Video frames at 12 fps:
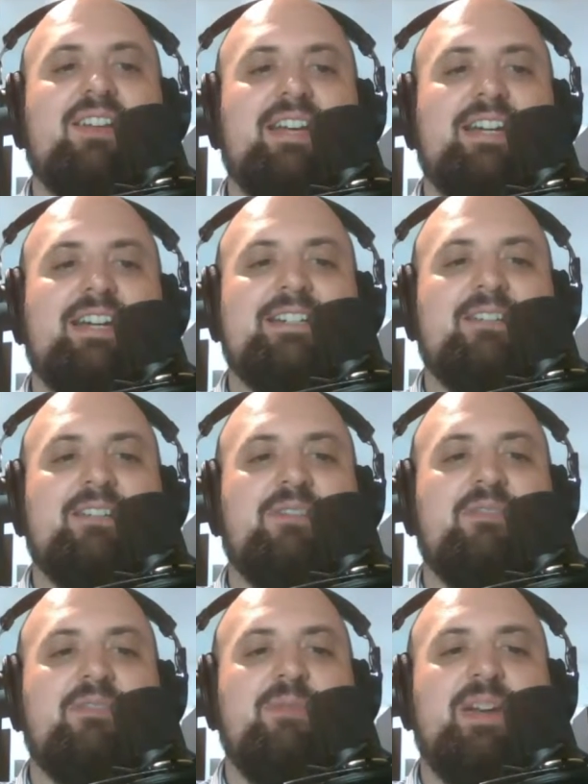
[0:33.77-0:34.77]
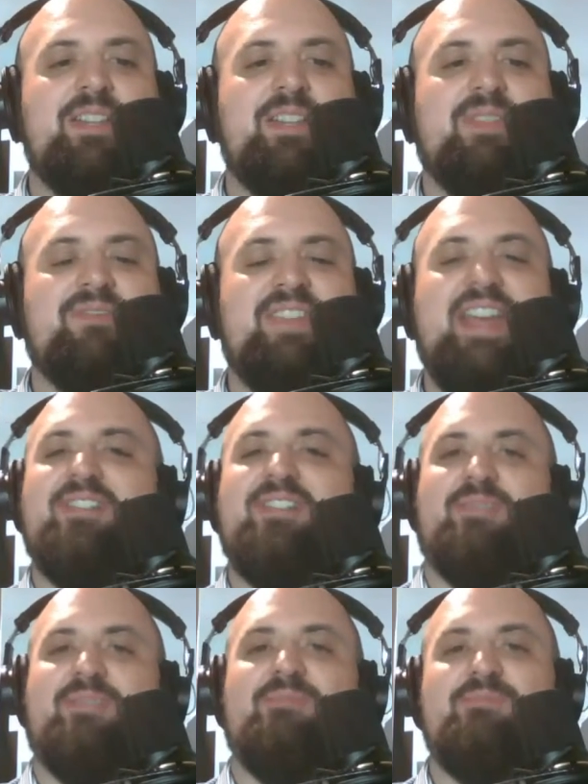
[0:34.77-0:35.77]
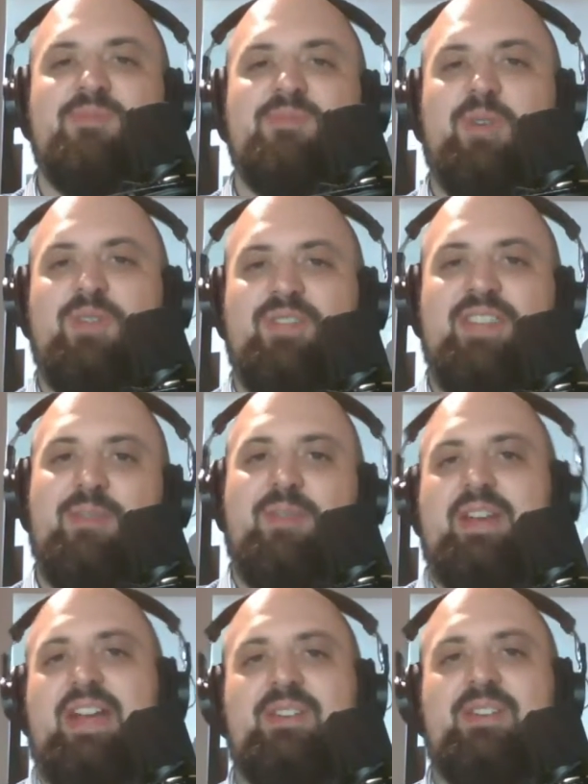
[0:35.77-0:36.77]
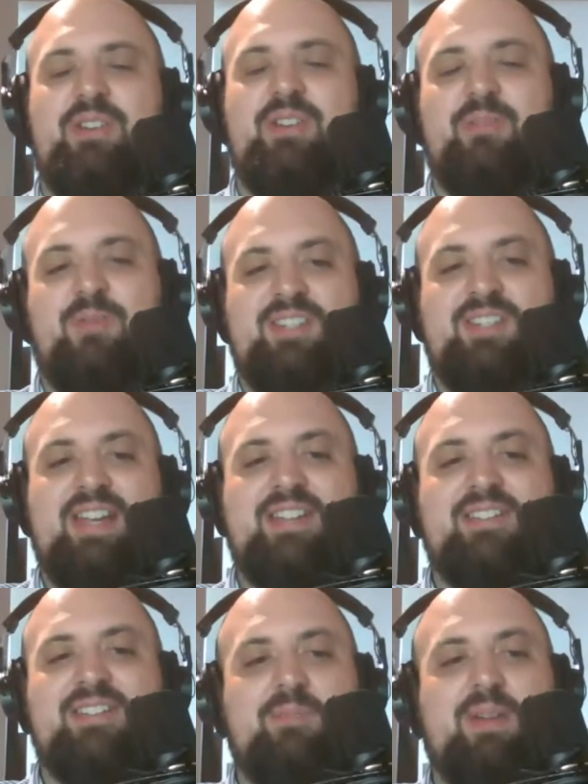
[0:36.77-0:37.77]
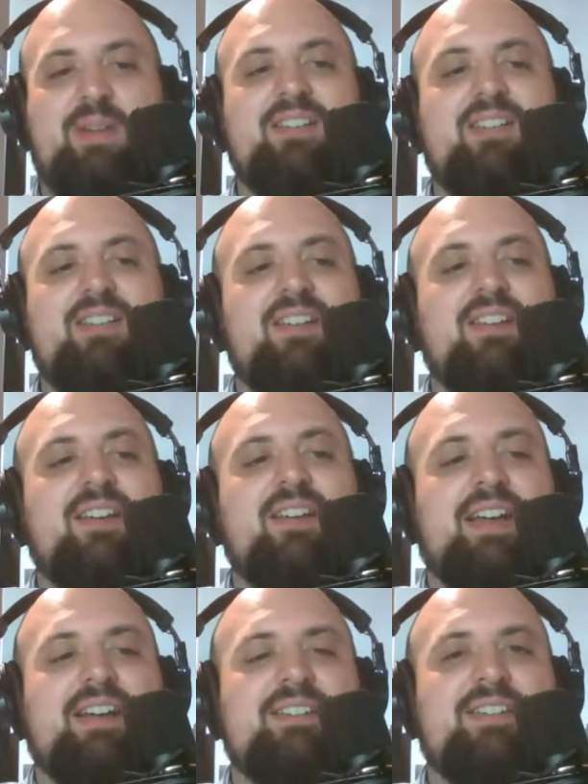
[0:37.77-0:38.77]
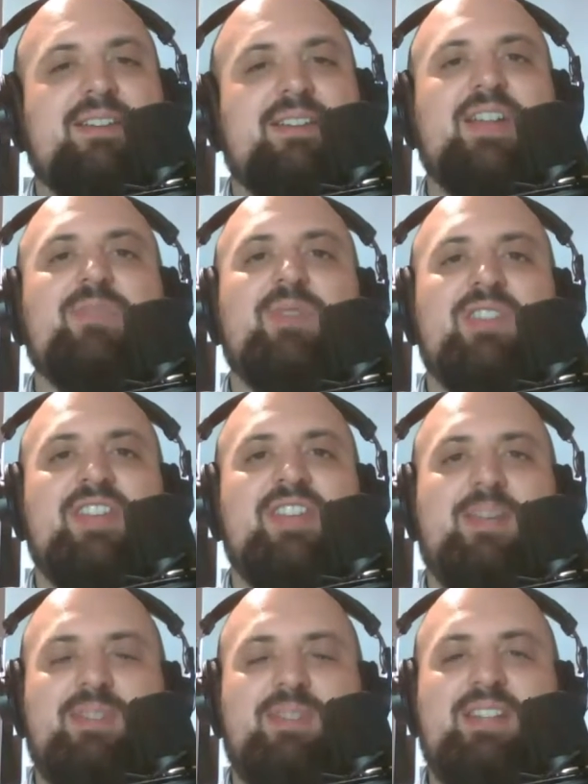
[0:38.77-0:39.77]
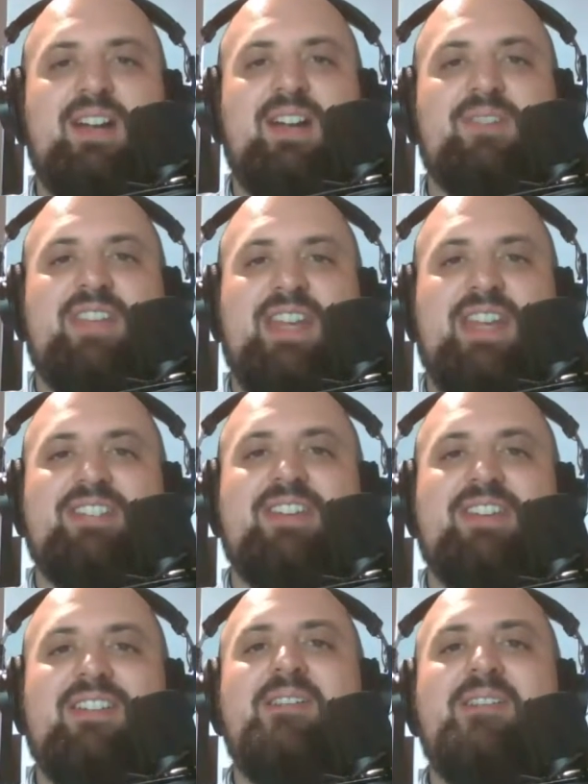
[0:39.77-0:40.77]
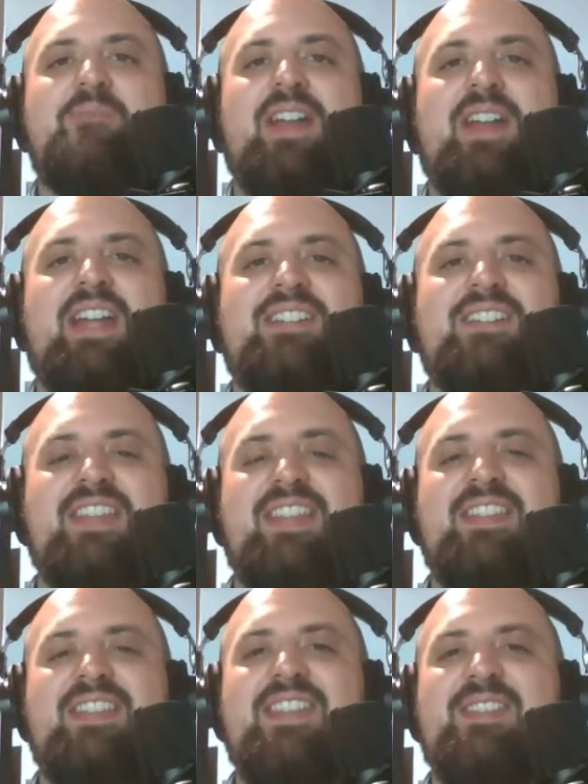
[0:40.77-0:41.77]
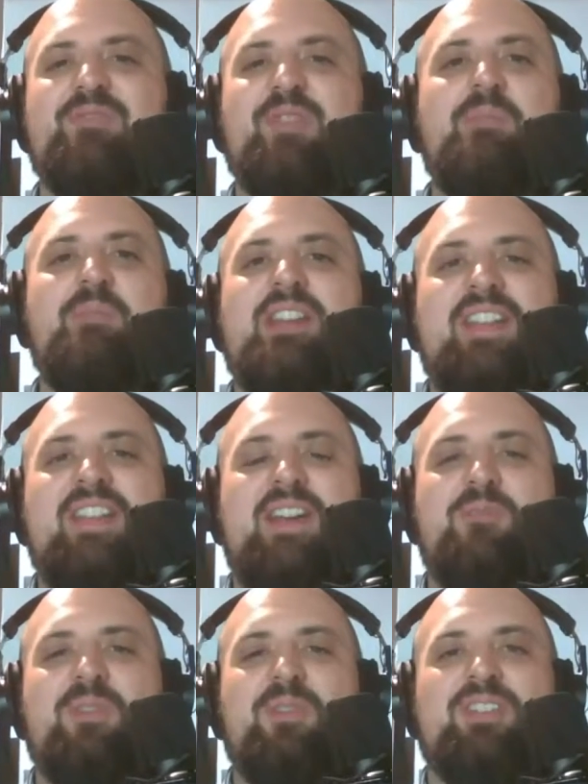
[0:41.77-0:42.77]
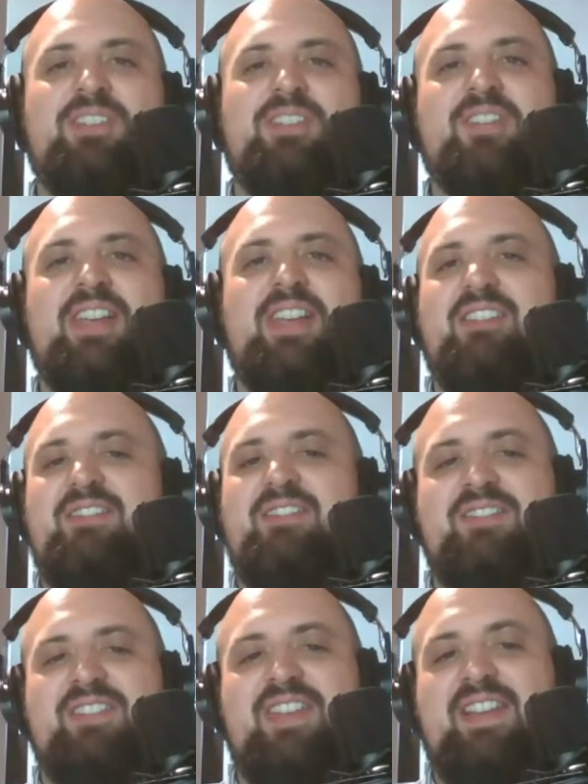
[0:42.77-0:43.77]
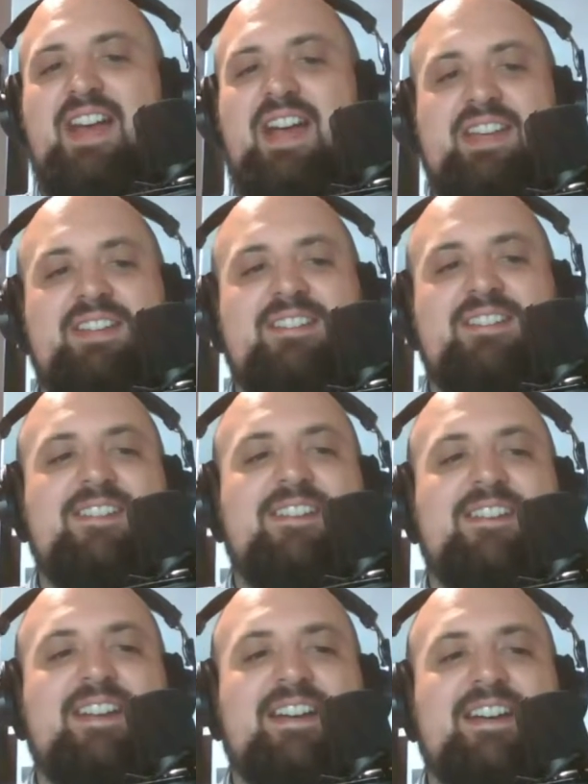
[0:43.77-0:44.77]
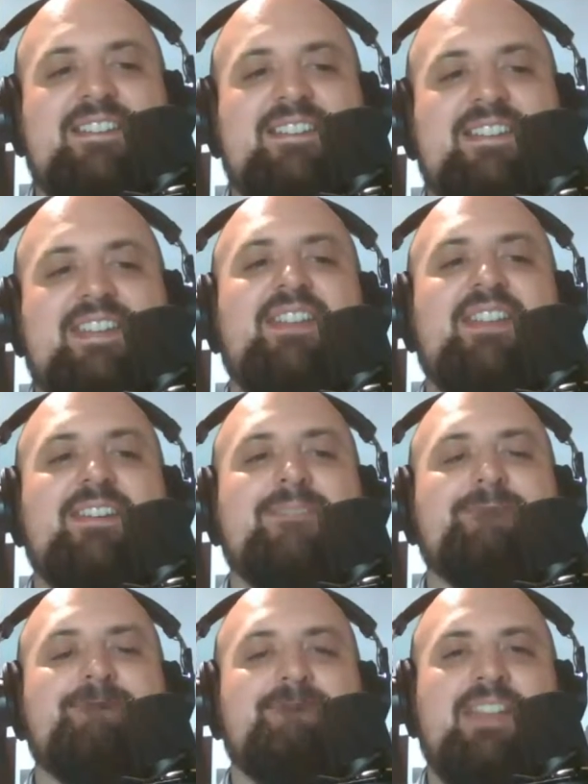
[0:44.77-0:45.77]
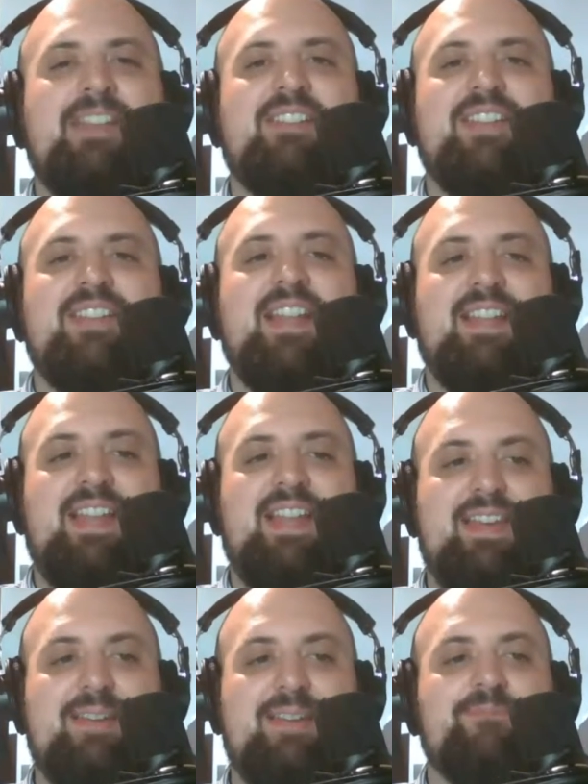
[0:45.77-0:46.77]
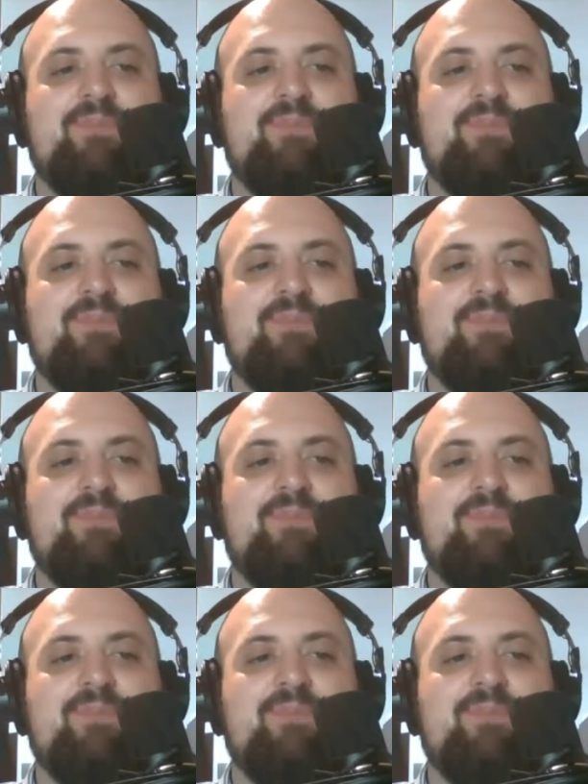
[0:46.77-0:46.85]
It reminds me of Dexter, sort of in that way. I know you don't watch Dexter, but there are a lot of reasons I could be tired of Dexter. But let's like drop it into that world and those characters and saying hi. And the killing's kind of like that.